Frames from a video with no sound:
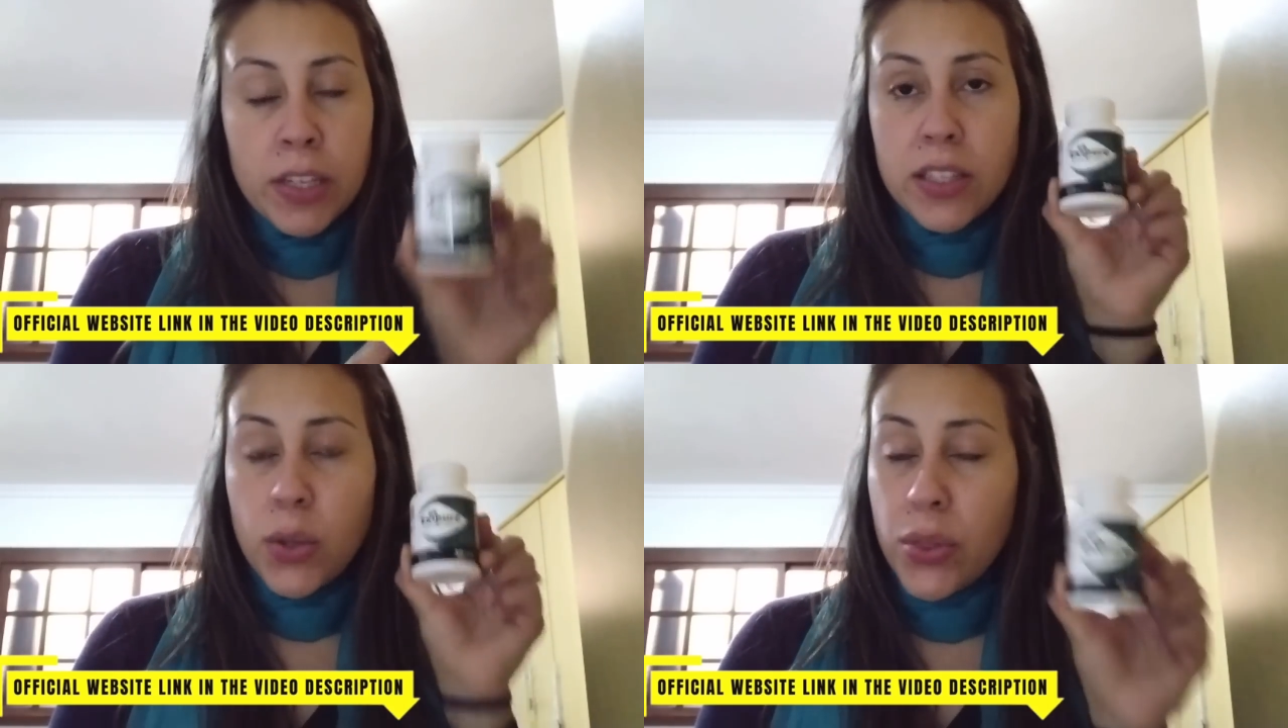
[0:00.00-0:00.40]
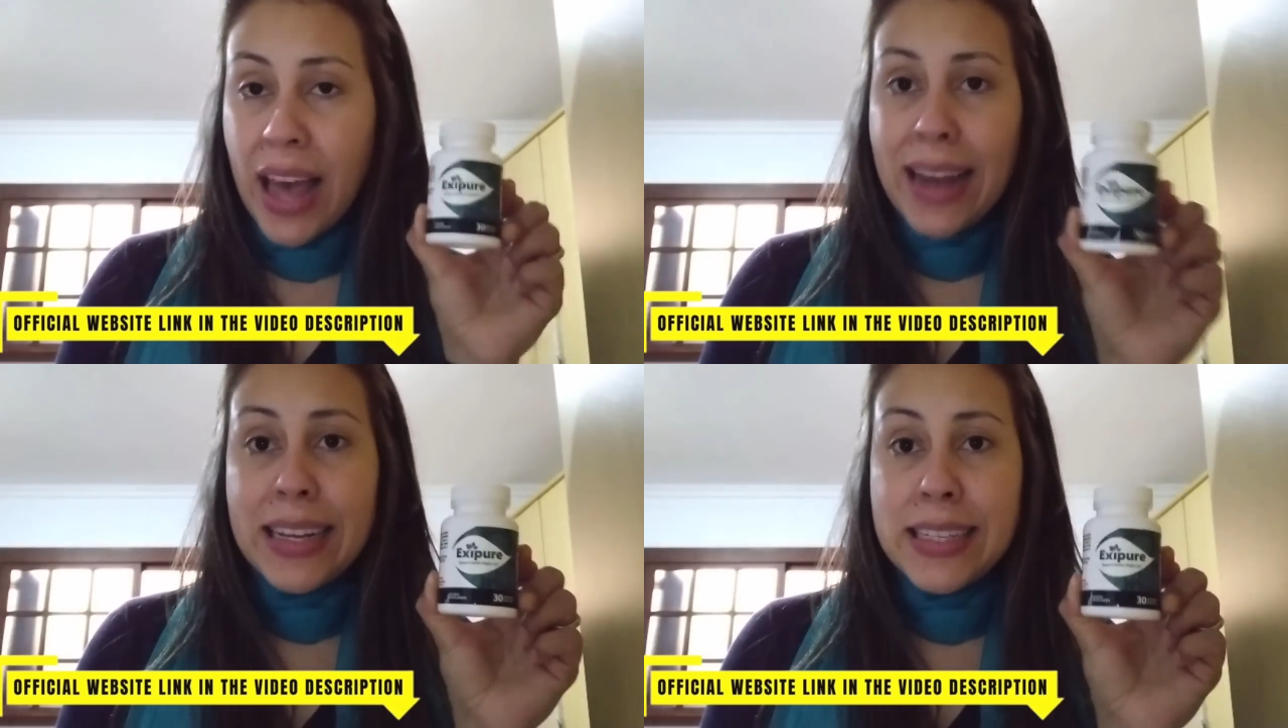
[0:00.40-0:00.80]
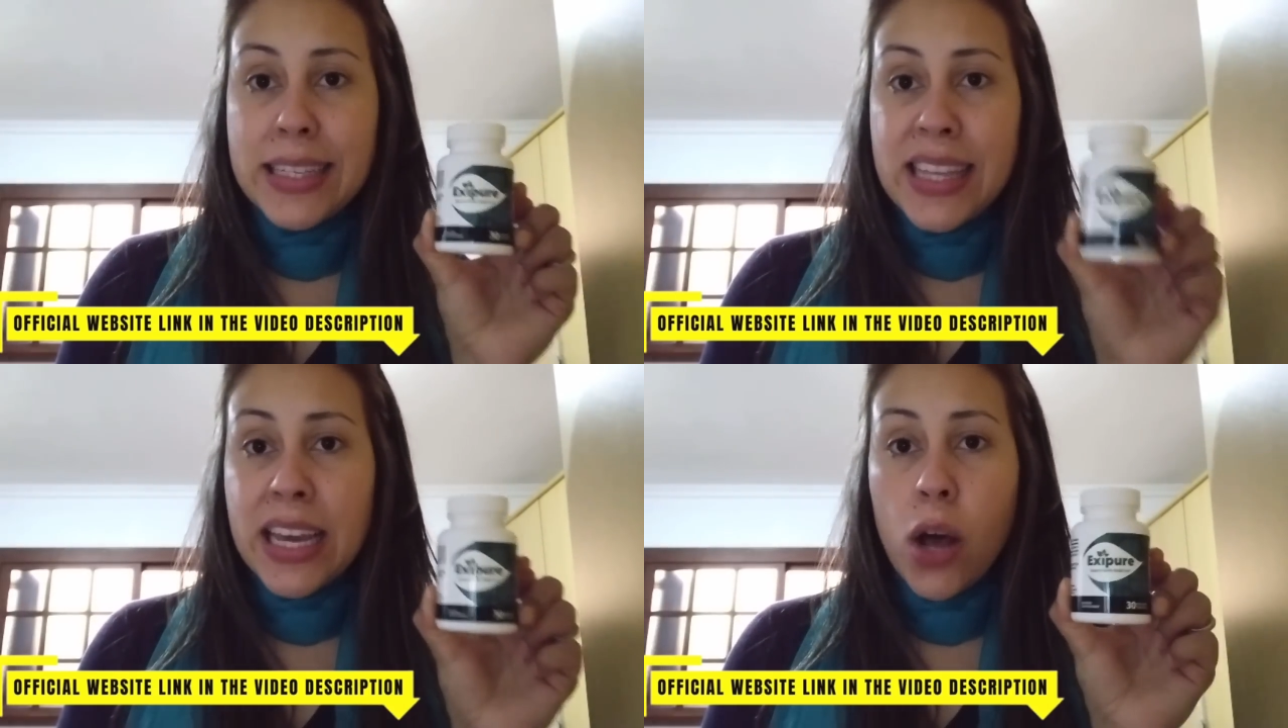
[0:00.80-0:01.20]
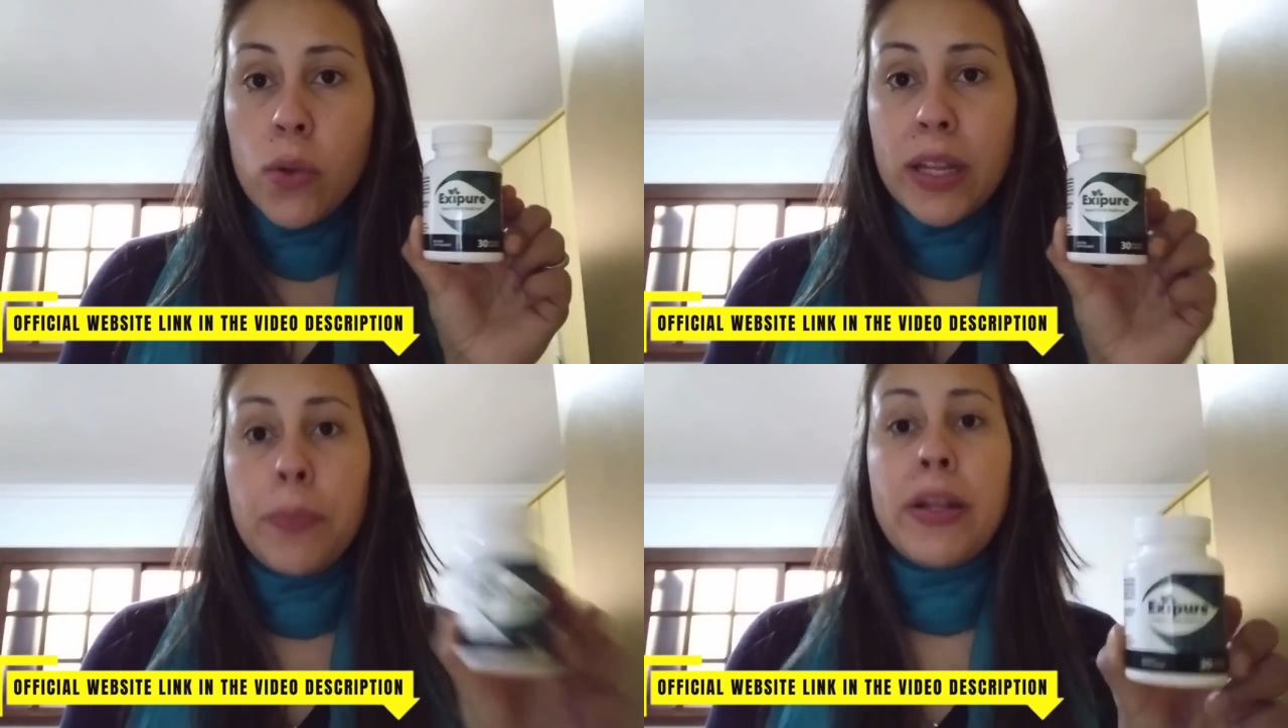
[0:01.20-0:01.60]
So that is the
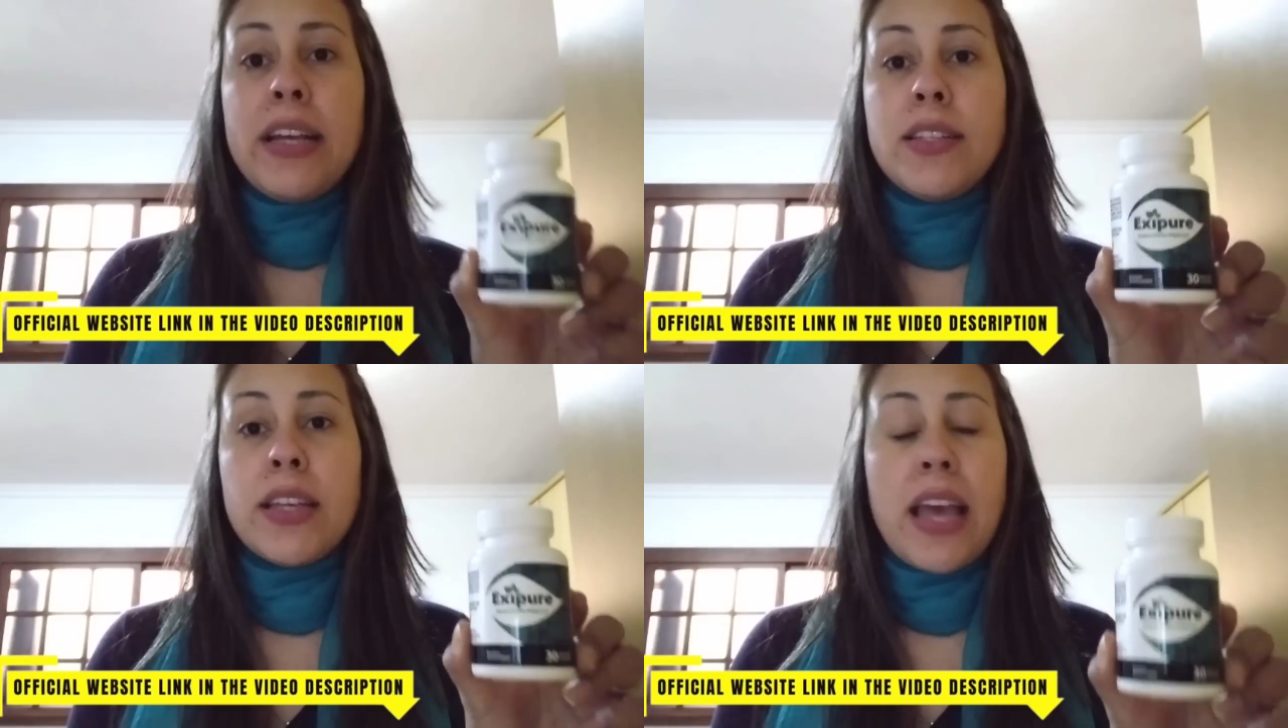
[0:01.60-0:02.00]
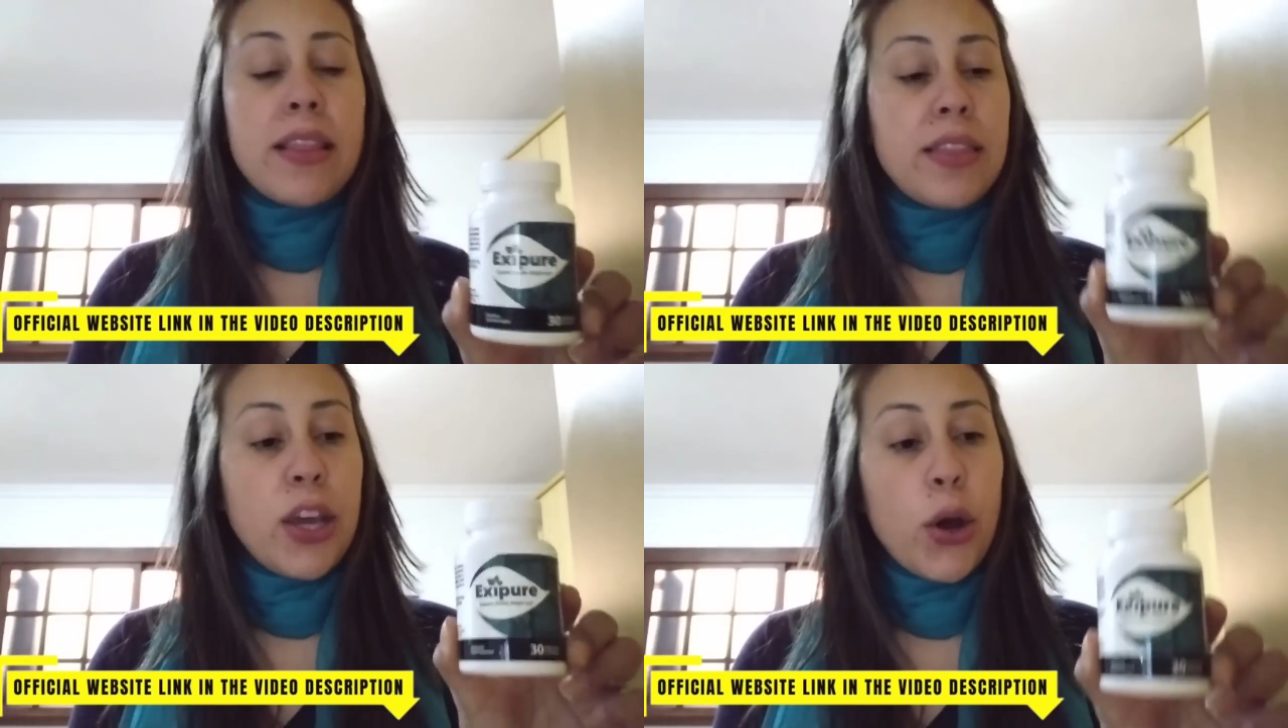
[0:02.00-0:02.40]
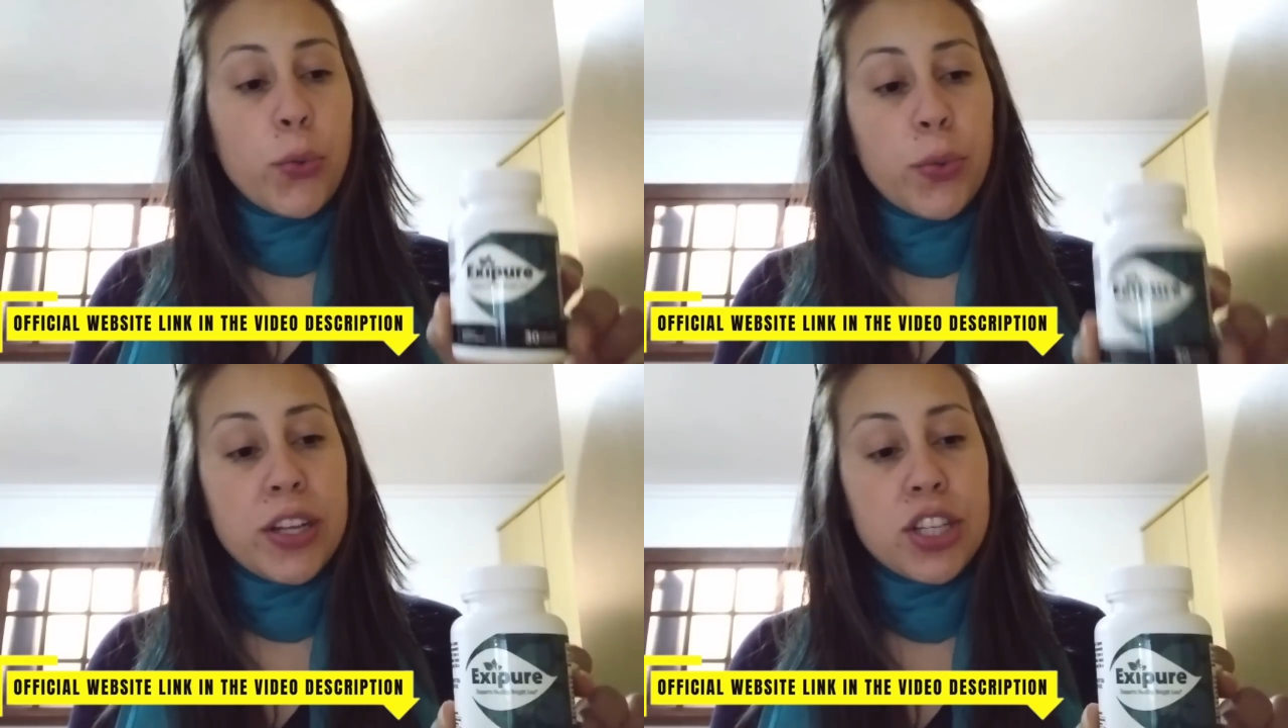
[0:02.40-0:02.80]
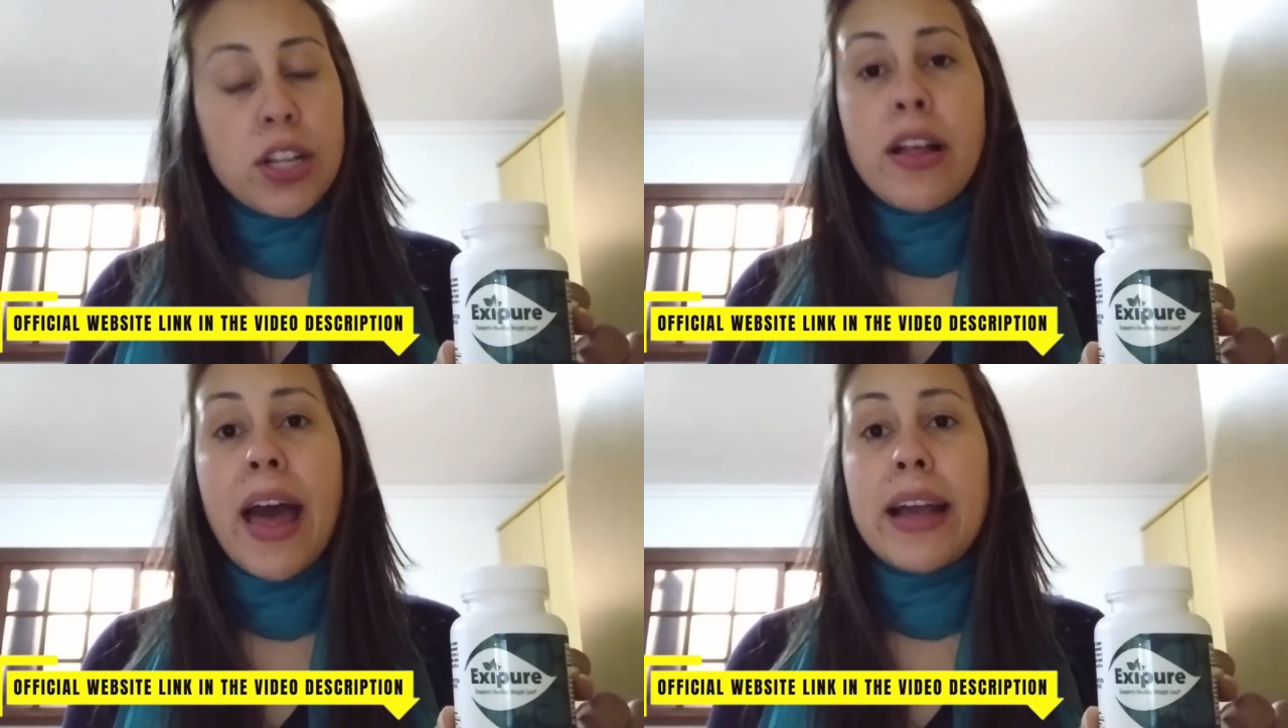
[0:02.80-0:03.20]
only place to get the
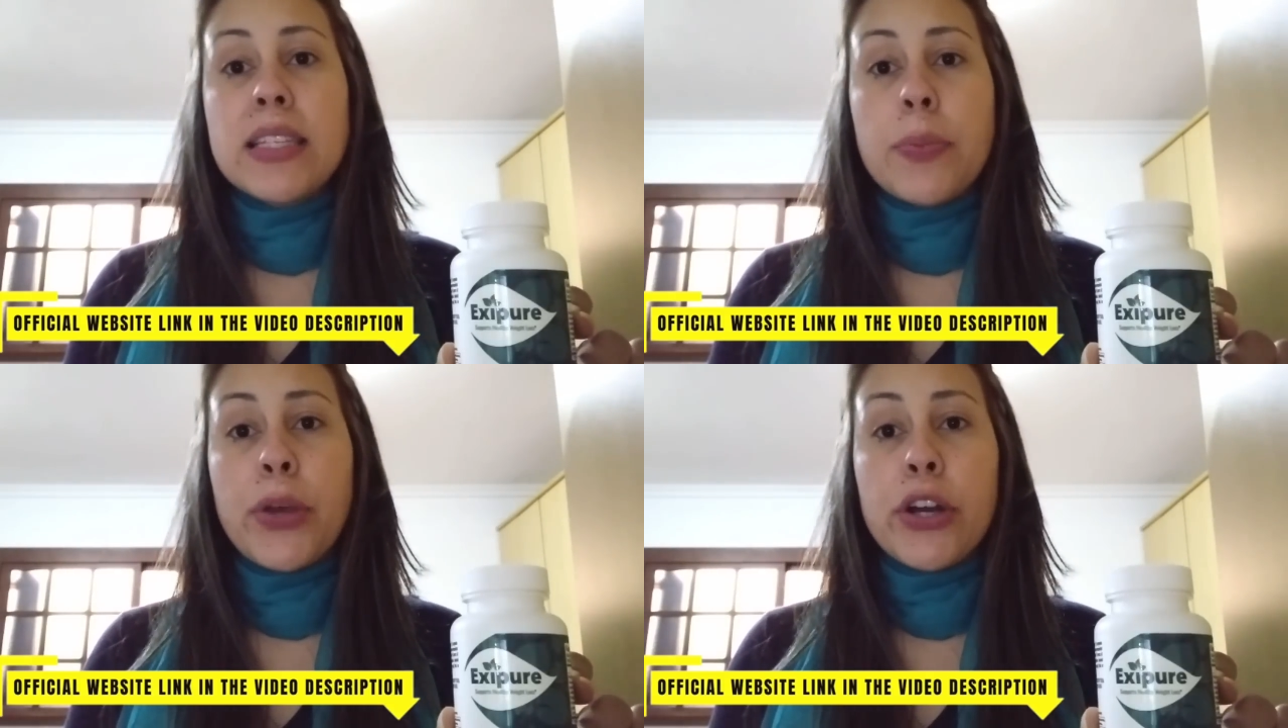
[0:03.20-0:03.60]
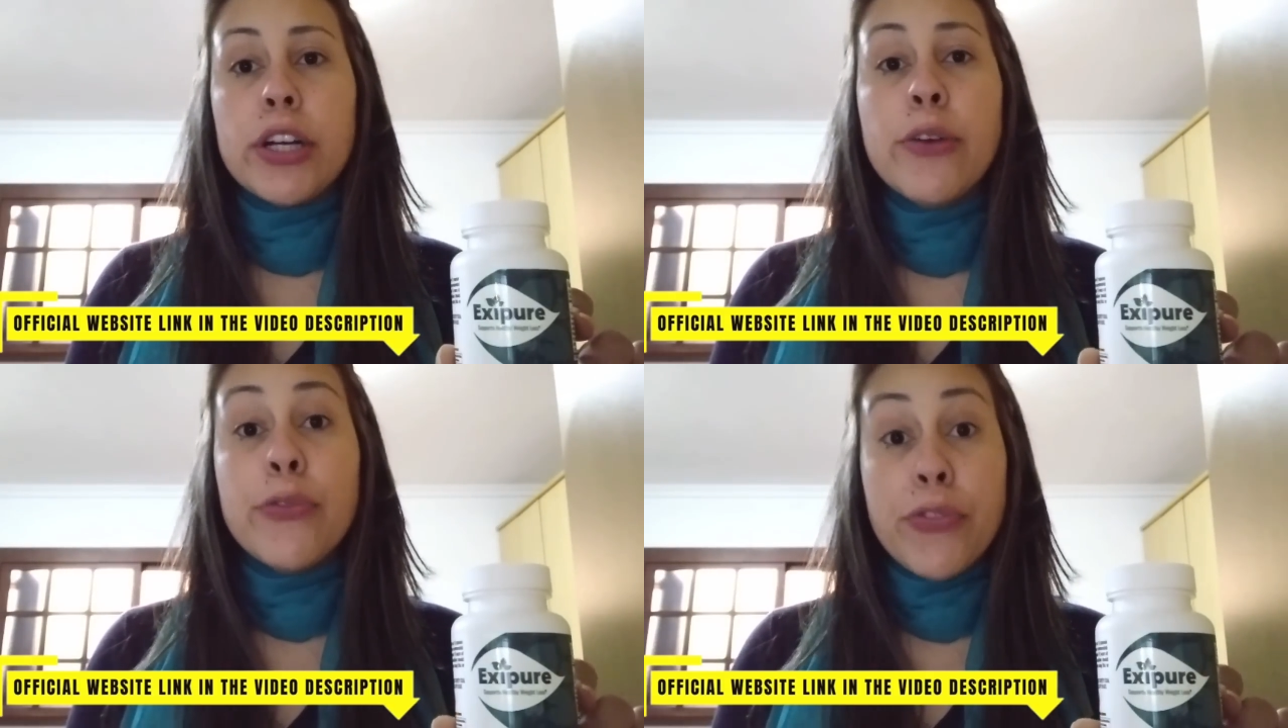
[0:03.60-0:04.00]
original Exipure